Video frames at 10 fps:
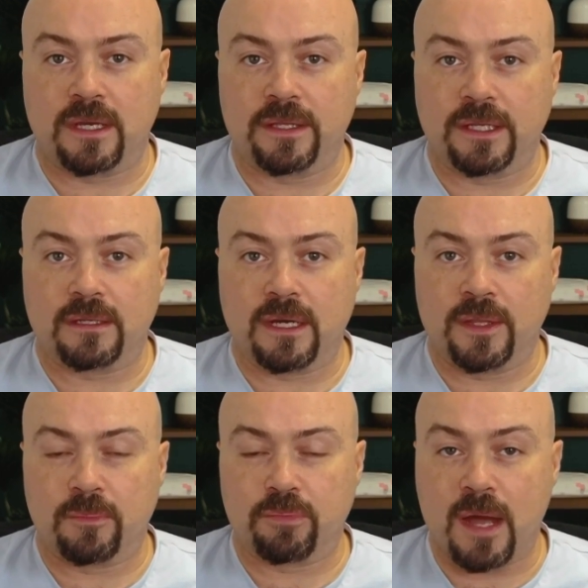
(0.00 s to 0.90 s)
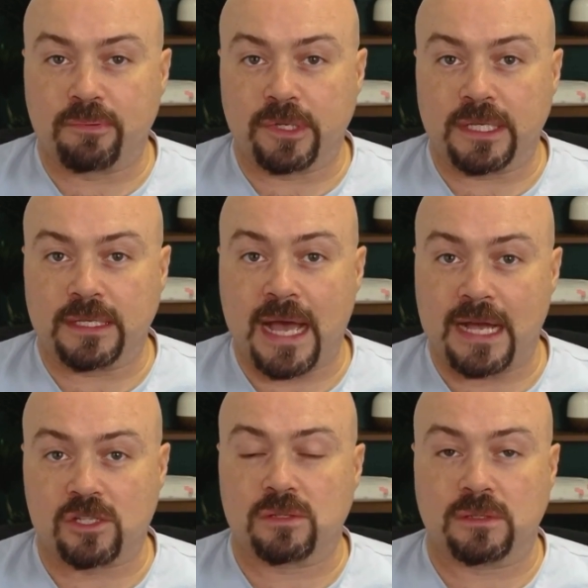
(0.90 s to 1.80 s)
on the property
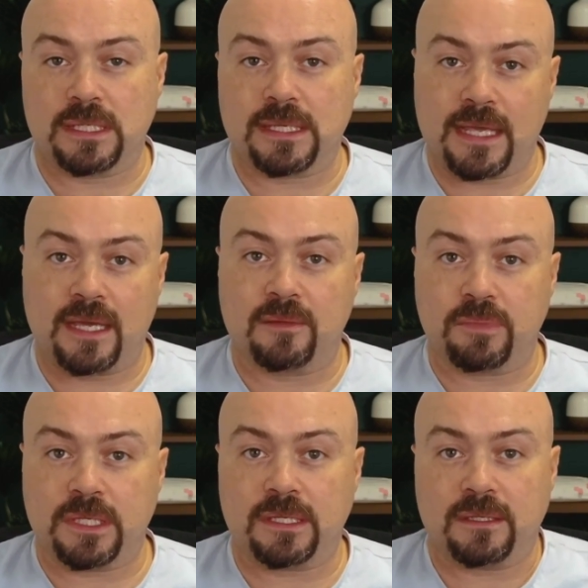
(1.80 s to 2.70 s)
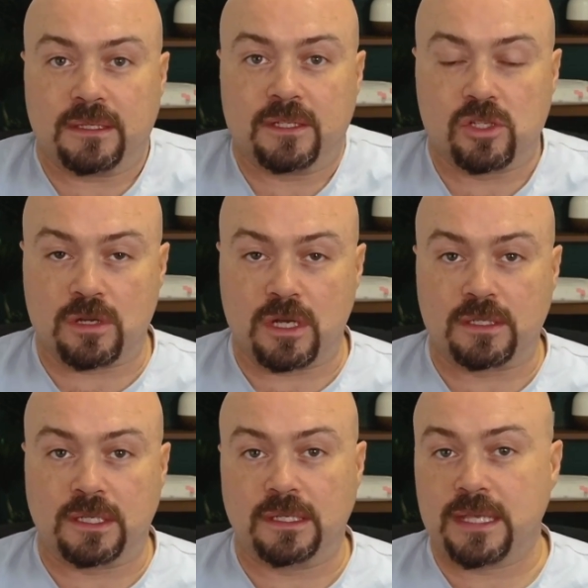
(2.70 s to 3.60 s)
actually can be
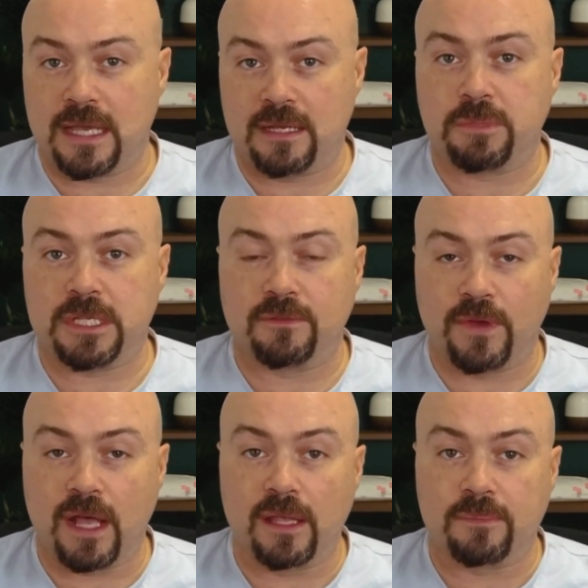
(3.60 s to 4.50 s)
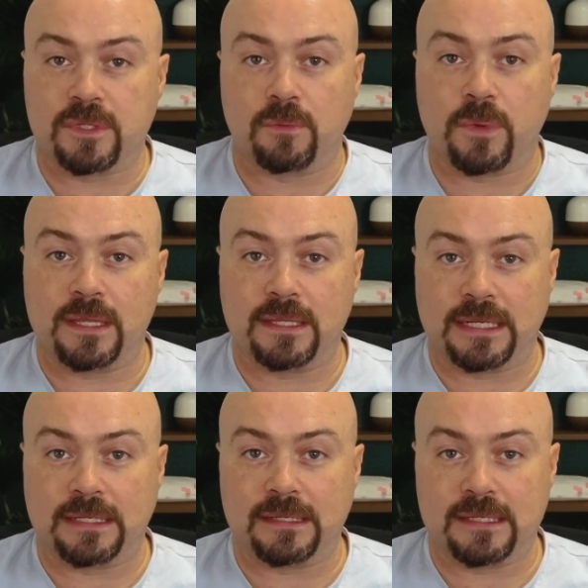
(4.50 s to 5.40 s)
constructed, can be developed the way
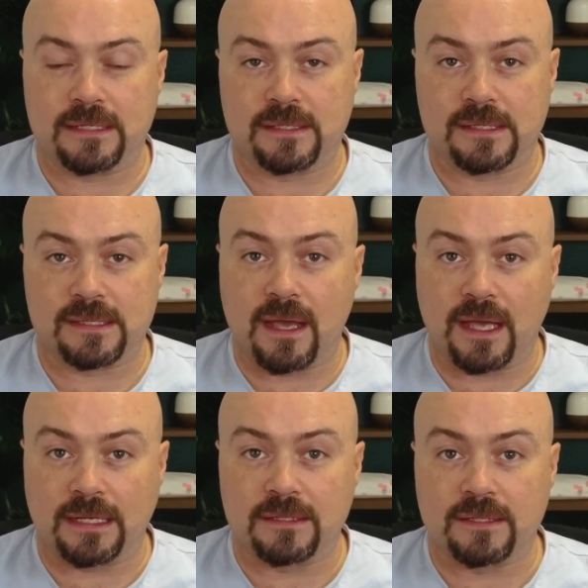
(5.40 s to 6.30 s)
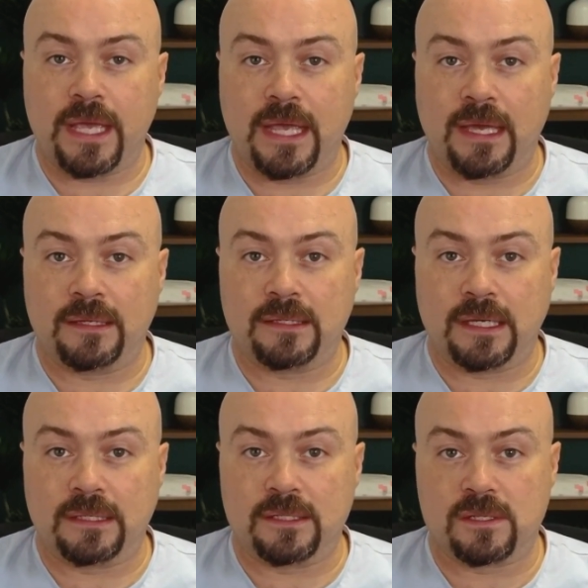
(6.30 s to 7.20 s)
that it is designed, and
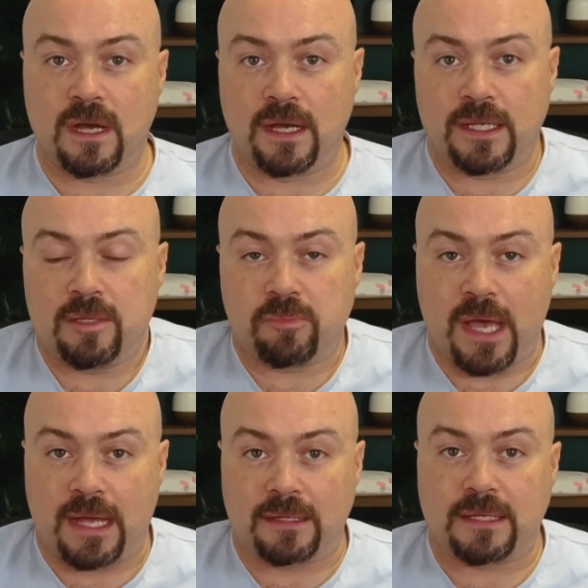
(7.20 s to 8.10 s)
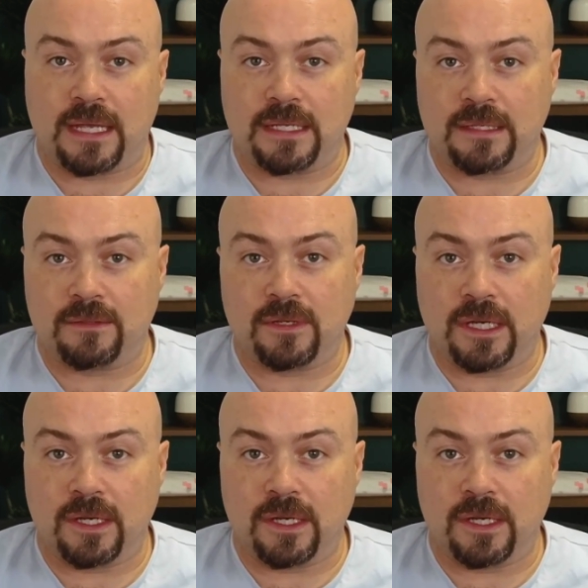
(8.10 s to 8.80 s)
does not impact any